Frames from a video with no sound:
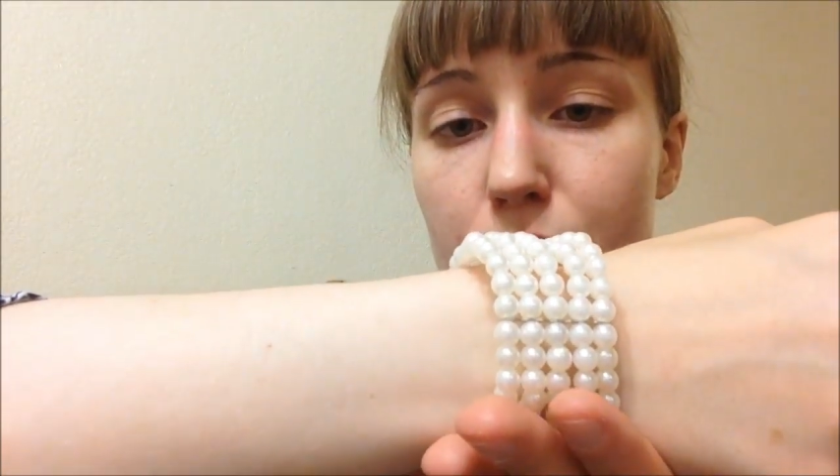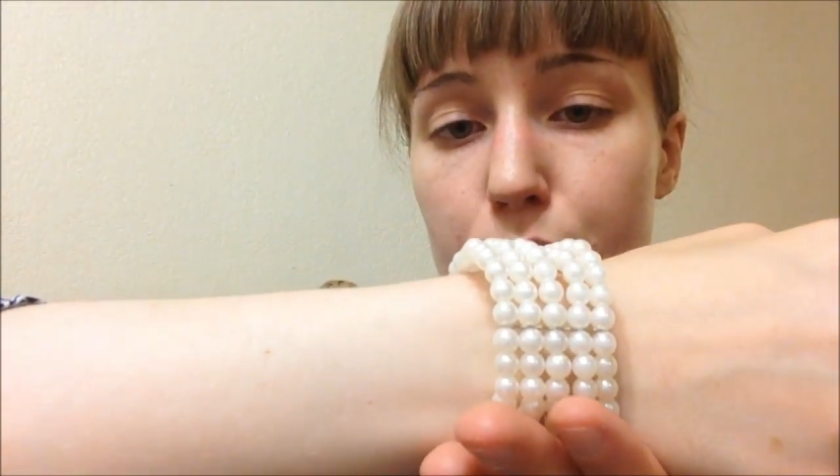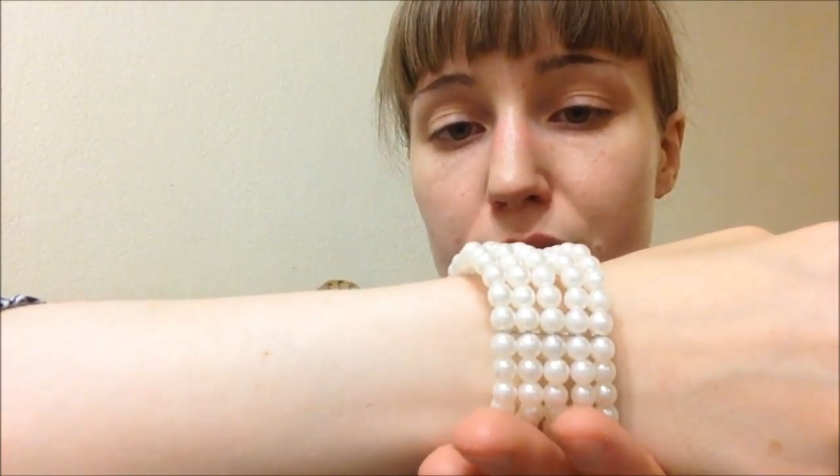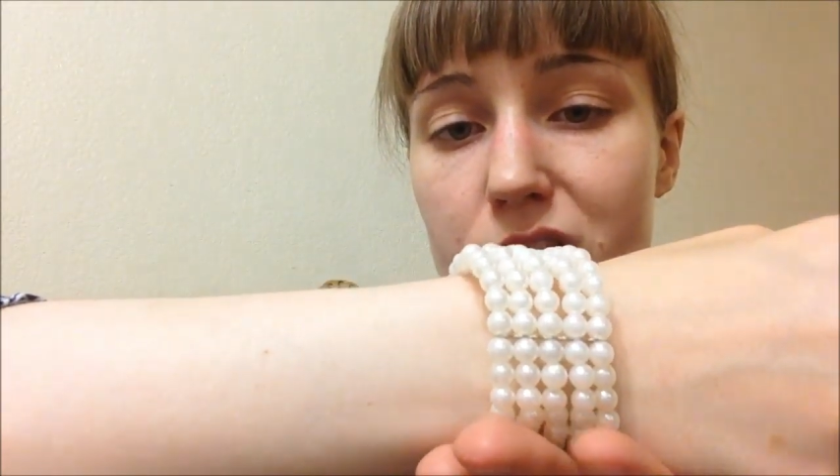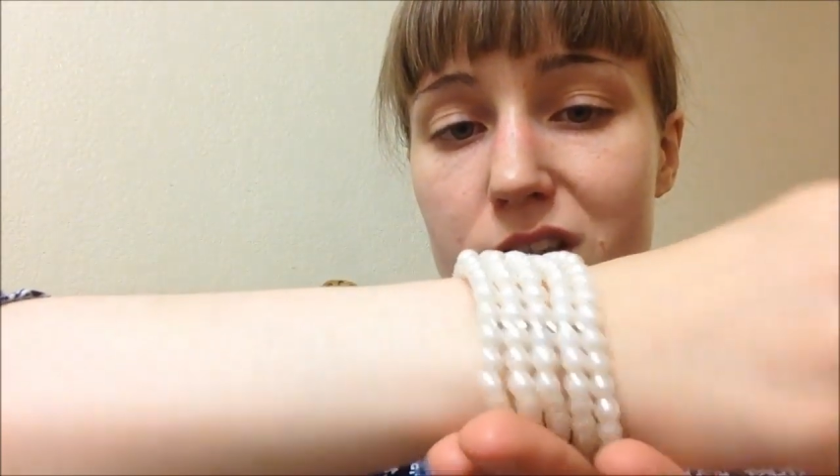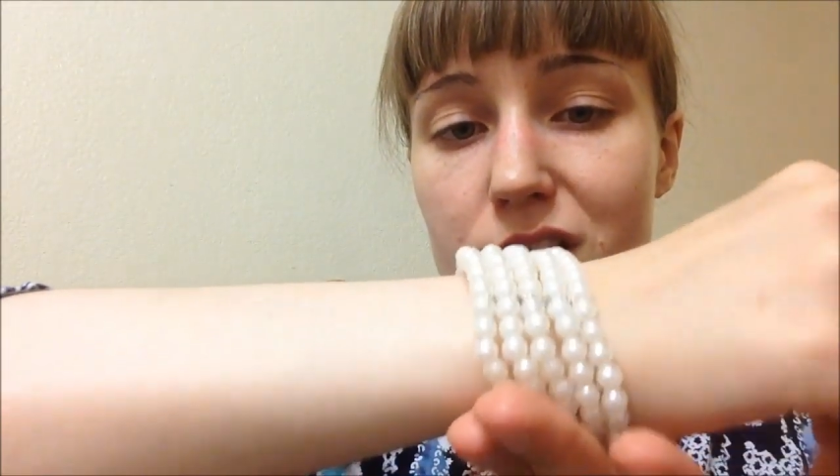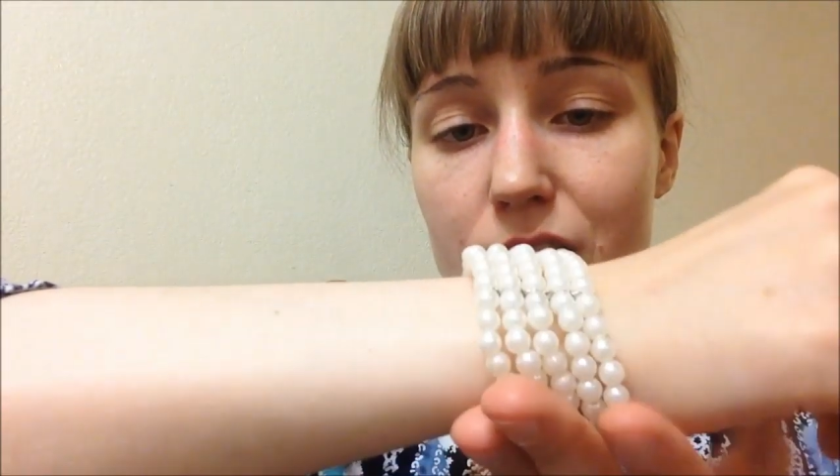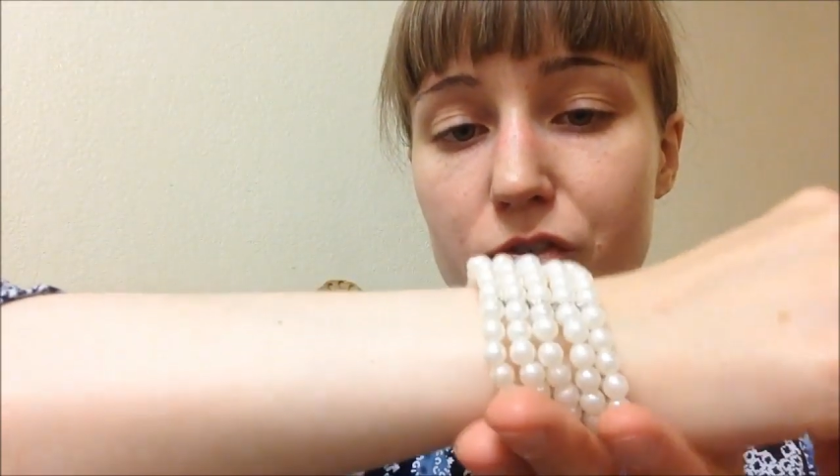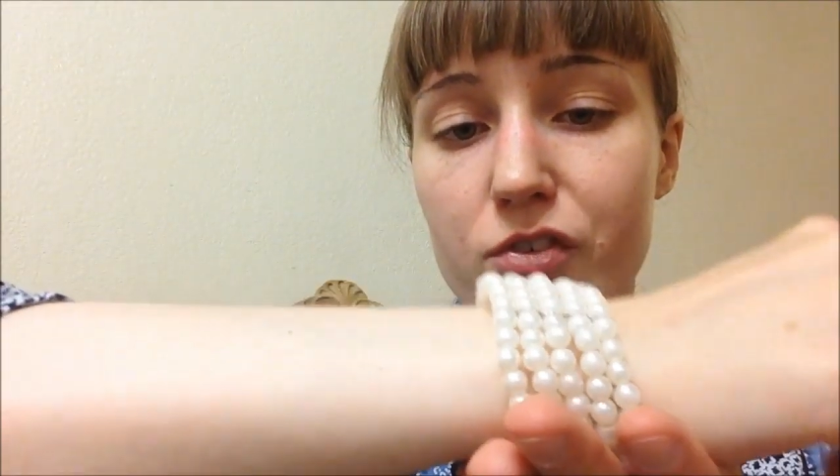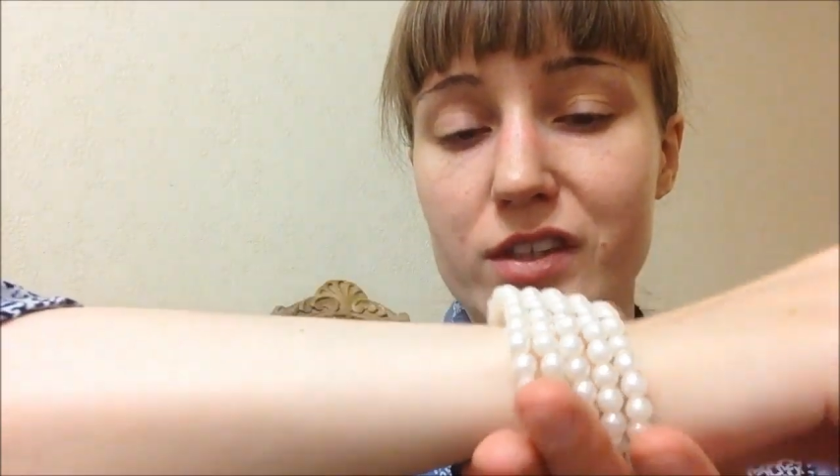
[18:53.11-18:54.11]
a bracelet
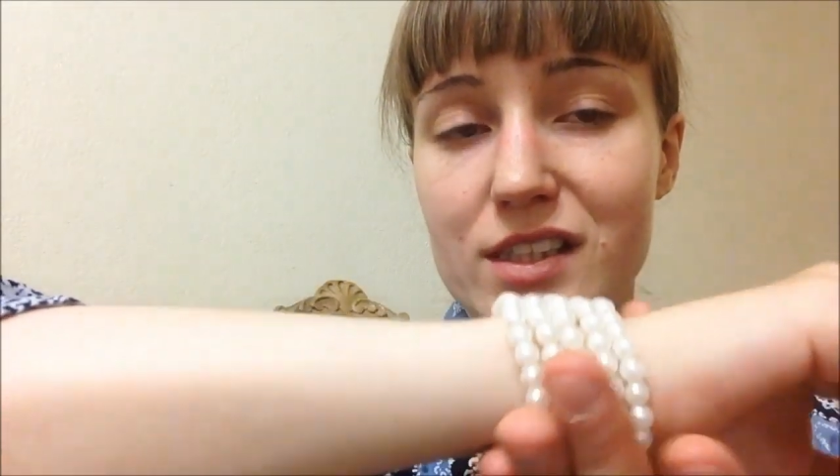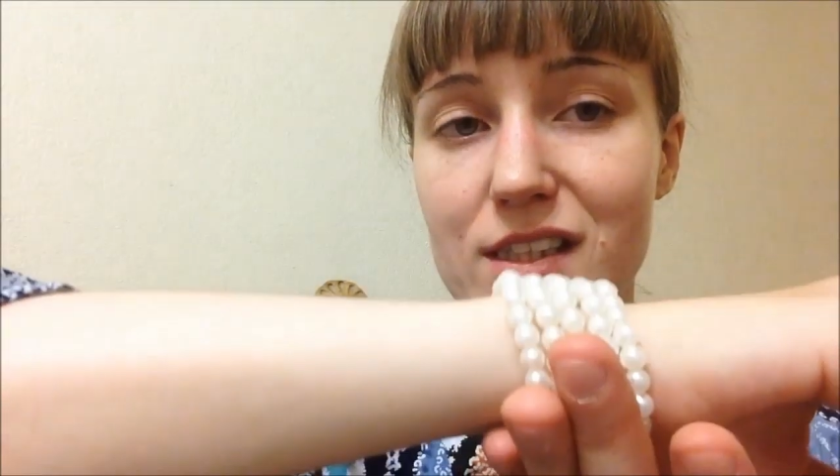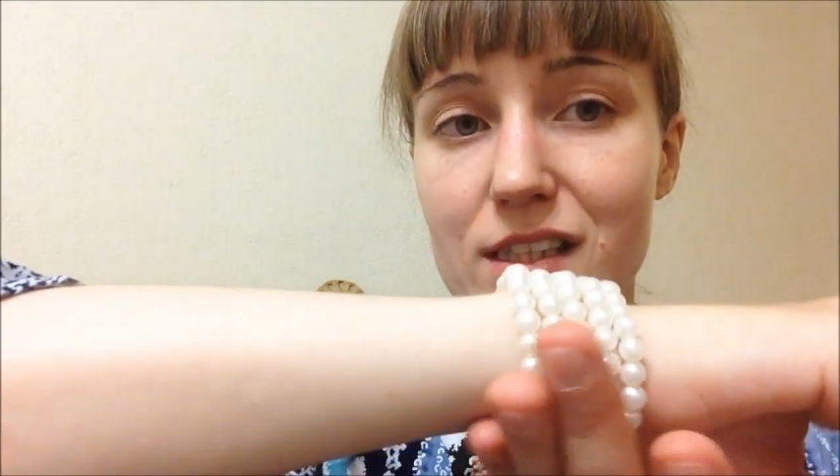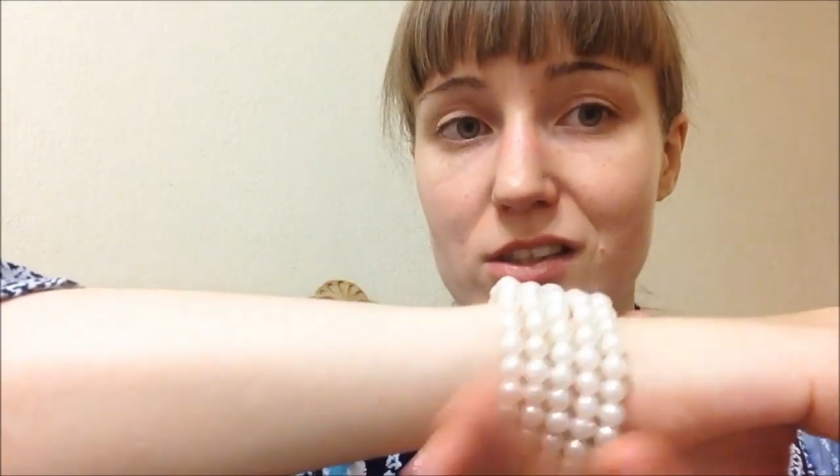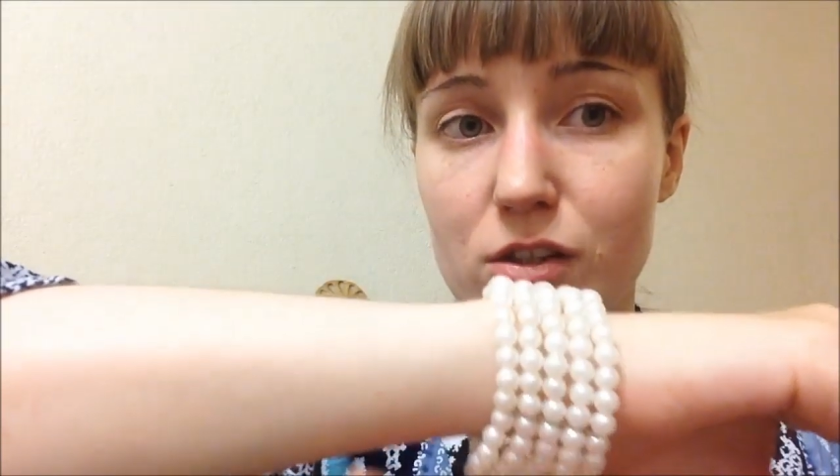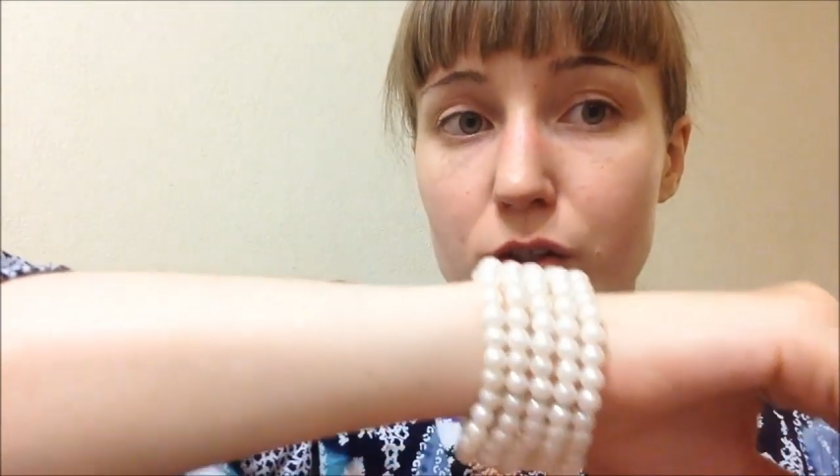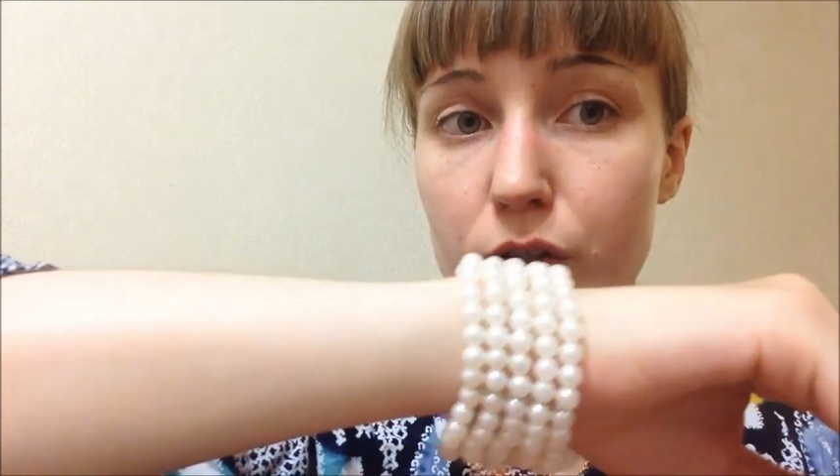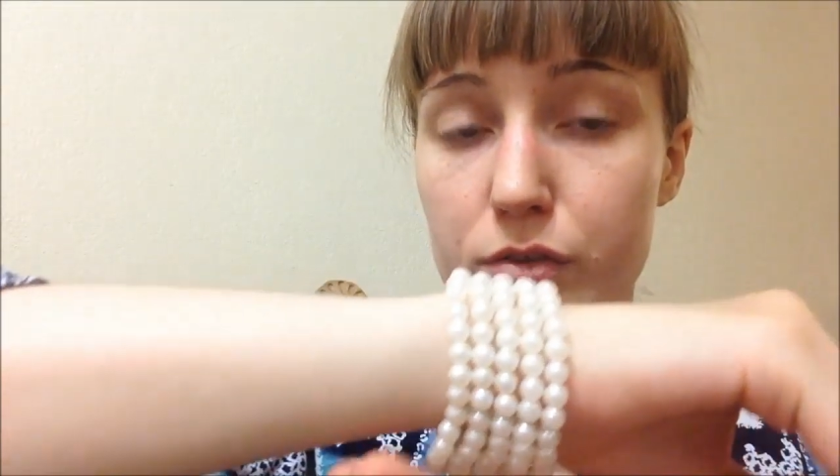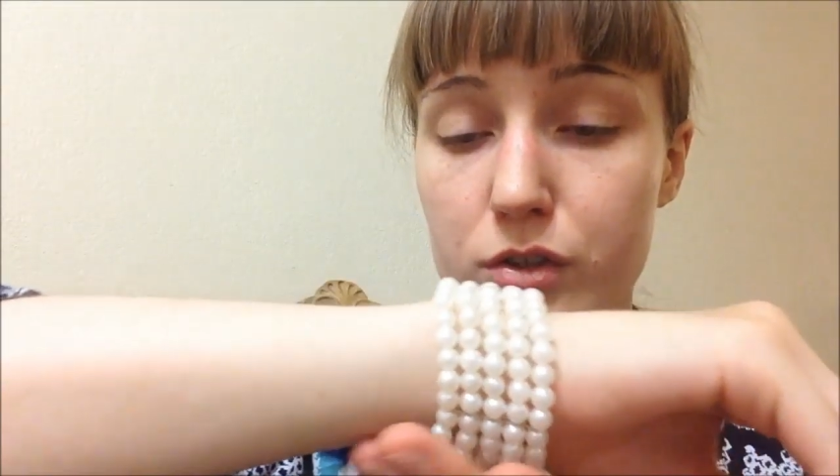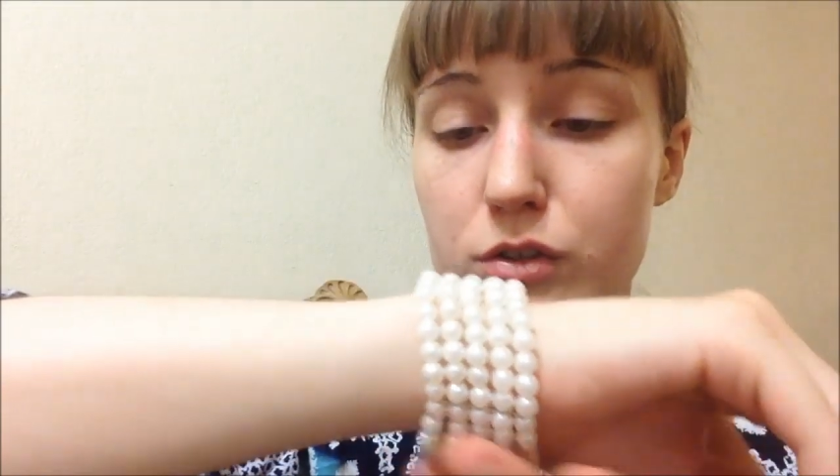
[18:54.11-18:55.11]
that fits this
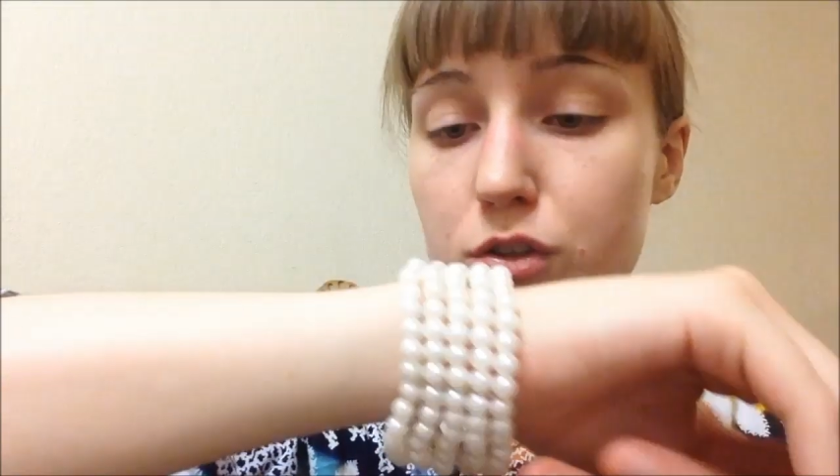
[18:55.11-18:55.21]
close.